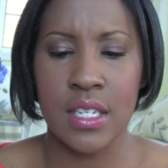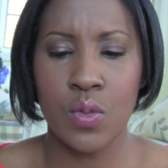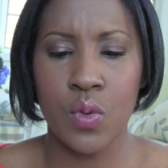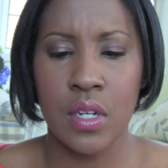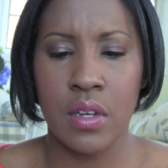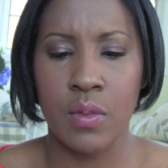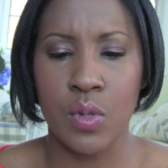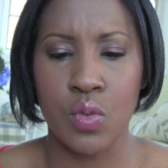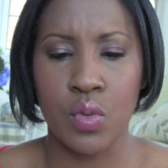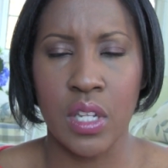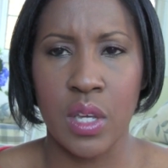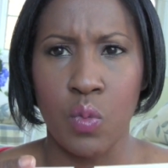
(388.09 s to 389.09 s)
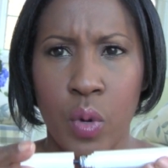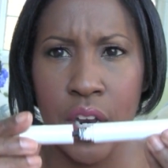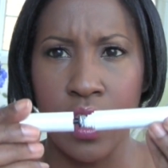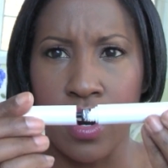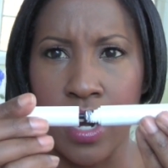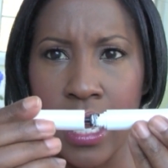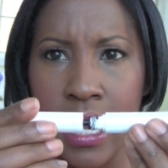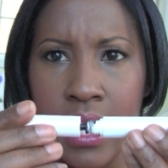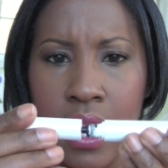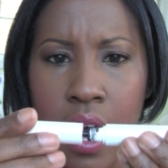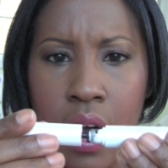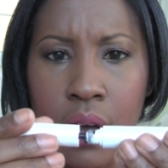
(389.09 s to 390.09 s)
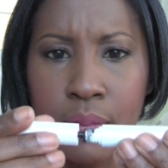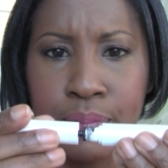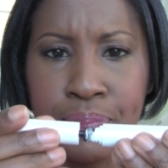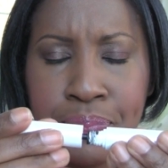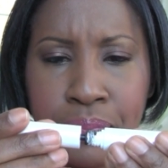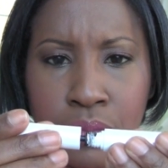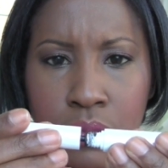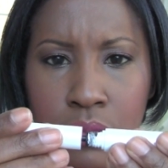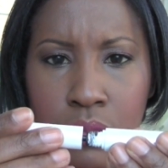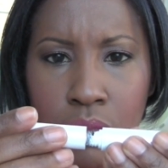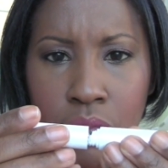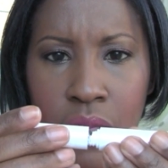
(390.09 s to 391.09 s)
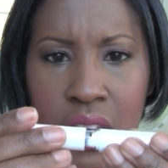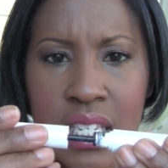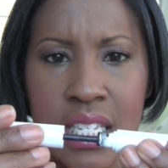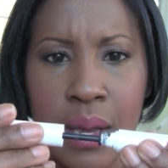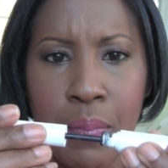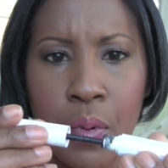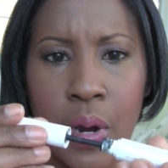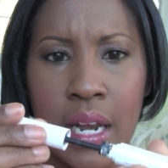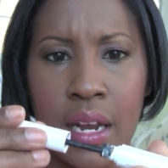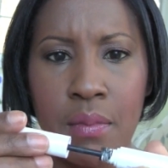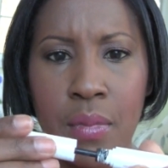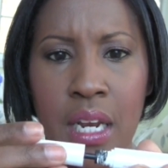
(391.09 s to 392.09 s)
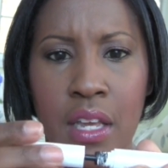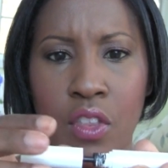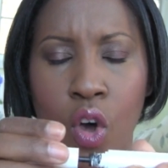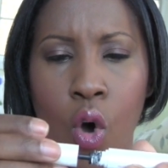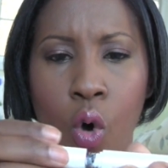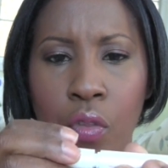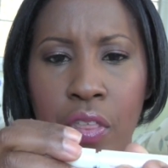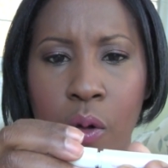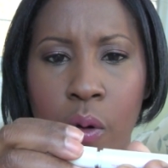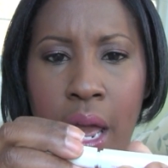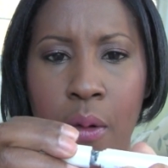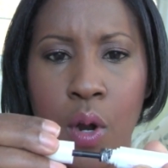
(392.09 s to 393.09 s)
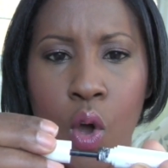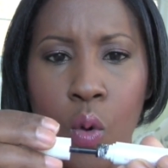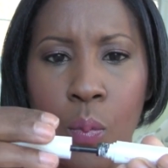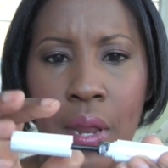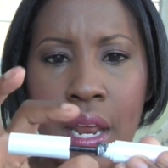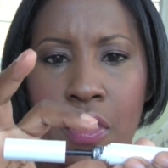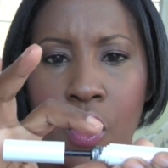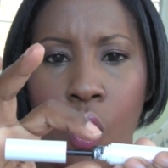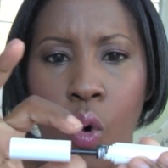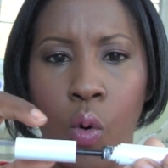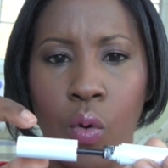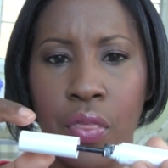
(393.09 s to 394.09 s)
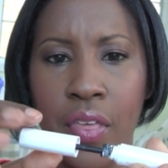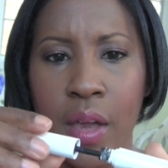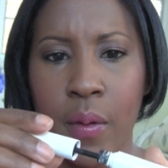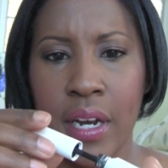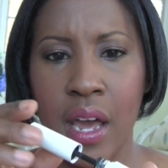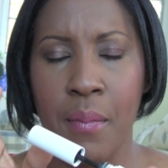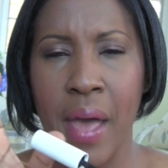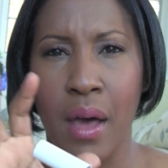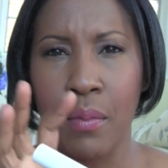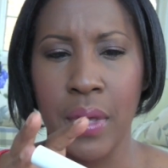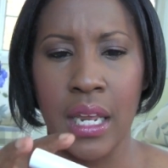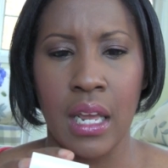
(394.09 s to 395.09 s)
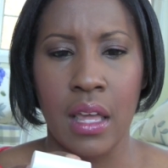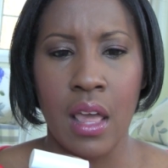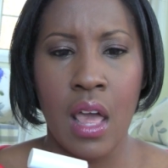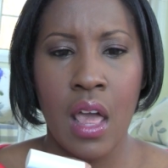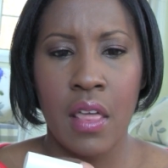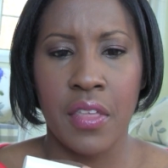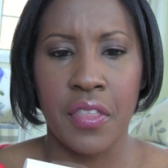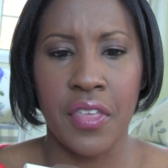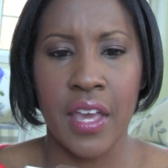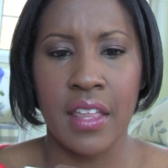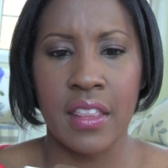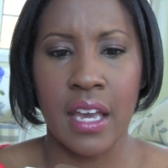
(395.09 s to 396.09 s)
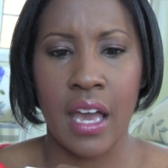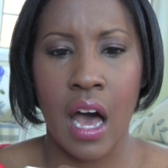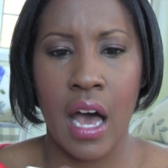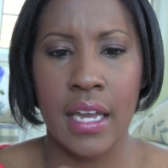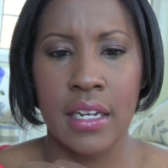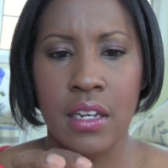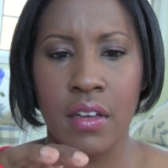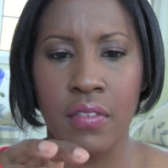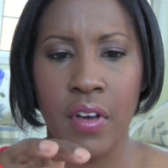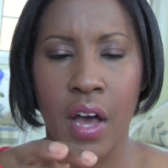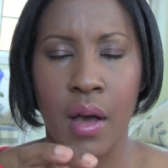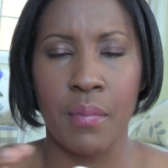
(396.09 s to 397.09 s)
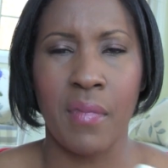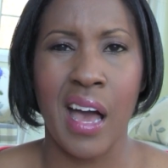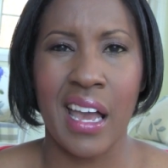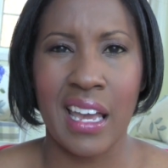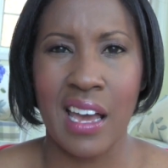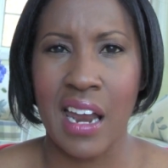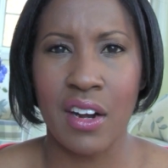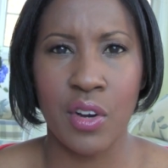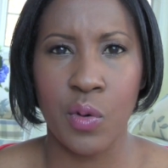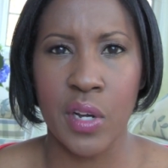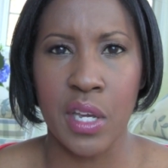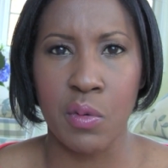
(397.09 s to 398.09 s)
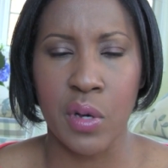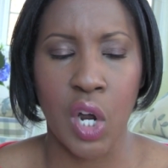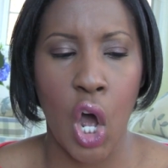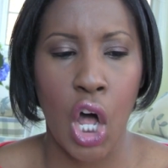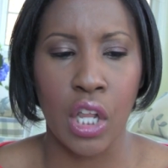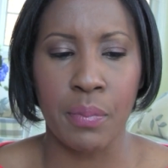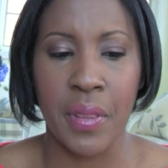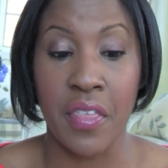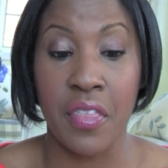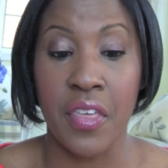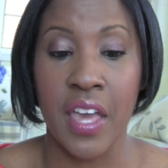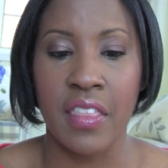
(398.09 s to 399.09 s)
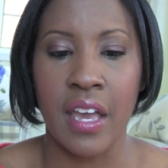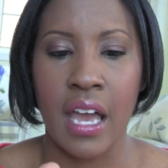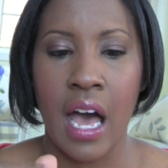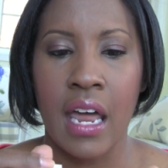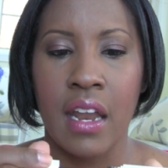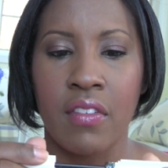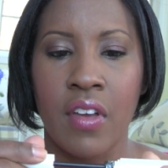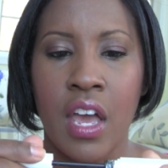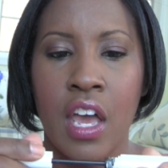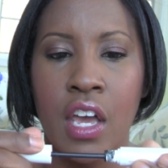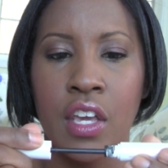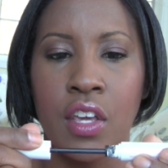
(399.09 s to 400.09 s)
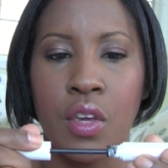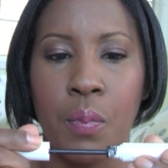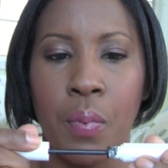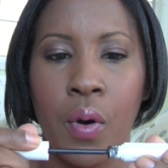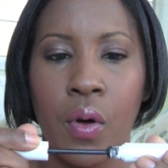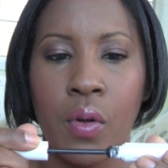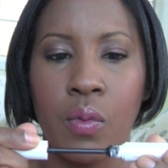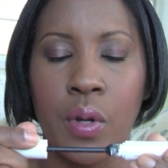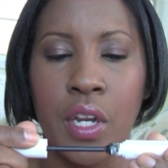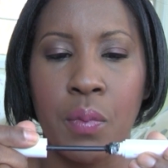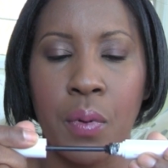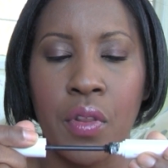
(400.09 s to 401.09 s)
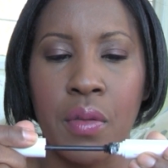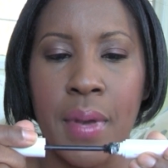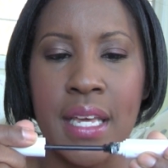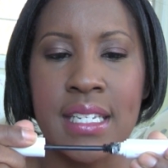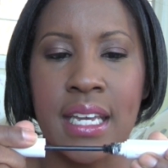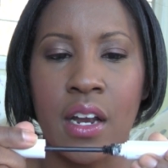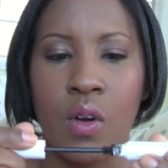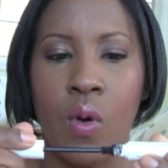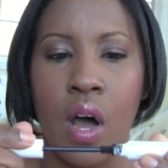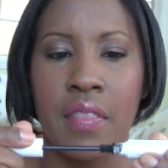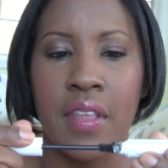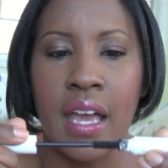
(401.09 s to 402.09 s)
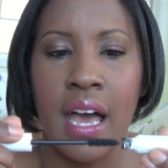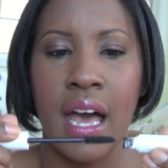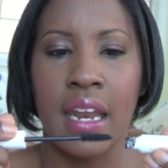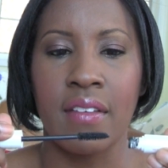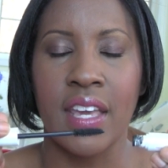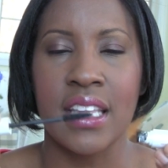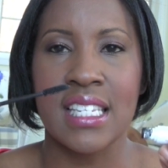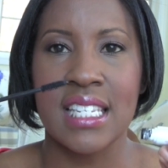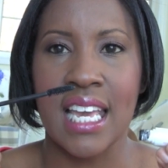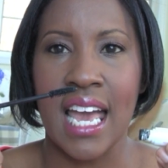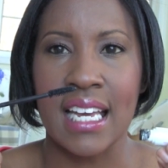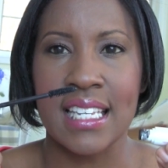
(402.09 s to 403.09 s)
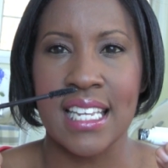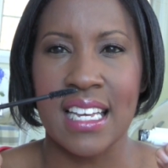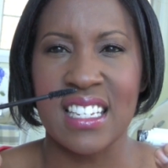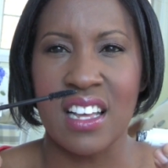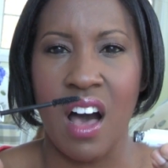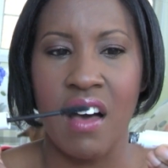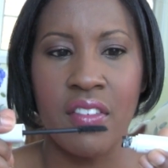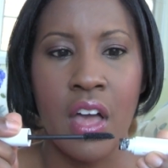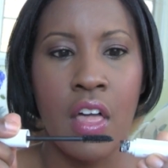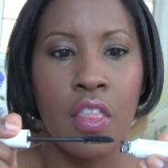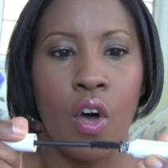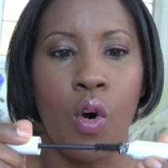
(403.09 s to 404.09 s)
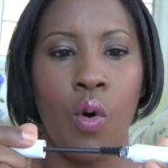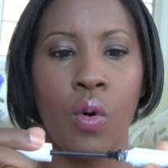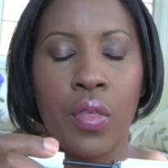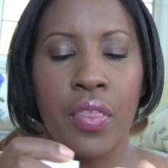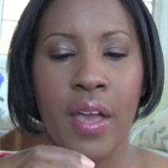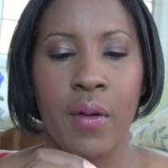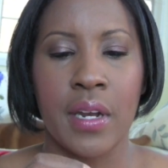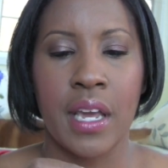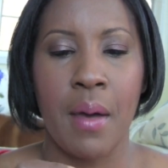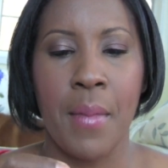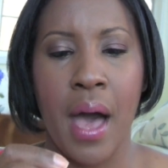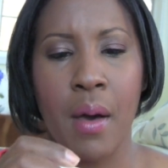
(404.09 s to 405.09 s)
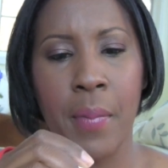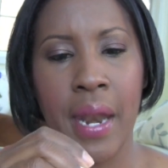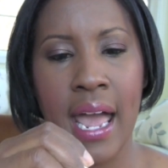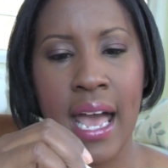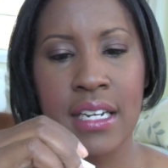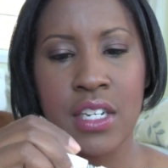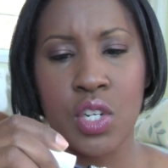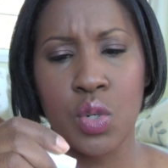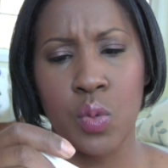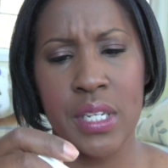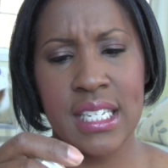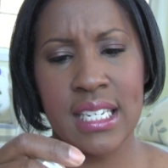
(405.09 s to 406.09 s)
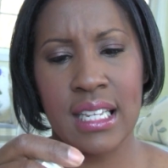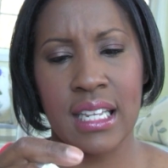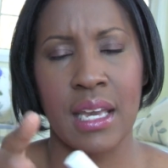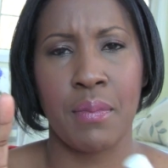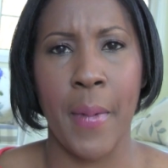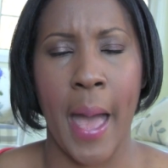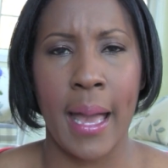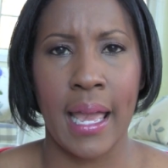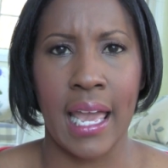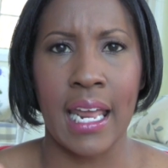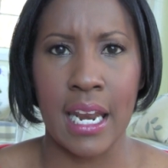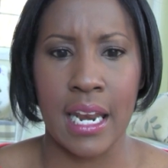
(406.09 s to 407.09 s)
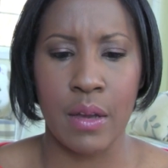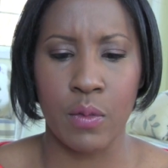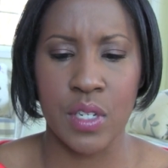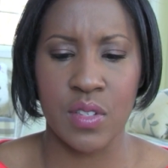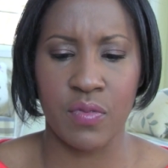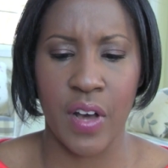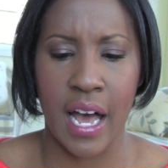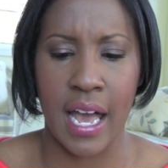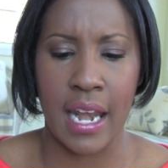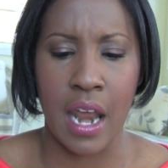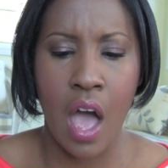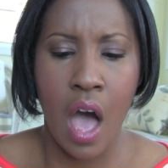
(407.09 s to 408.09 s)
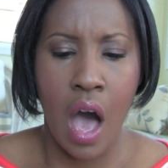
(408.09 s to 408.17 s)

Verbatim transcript: This one, it was really weird. It um, separated, meaning the whole thing, when I would open it, the whole thing would come out, meaning the thing that kind of, um, I, get, I don't know what you would call it, but the thing that kind of you pull, when you pull the mascara wand that kind of gets the excess off, the whole thing would come out, but I had to twist it like back in and it was fine.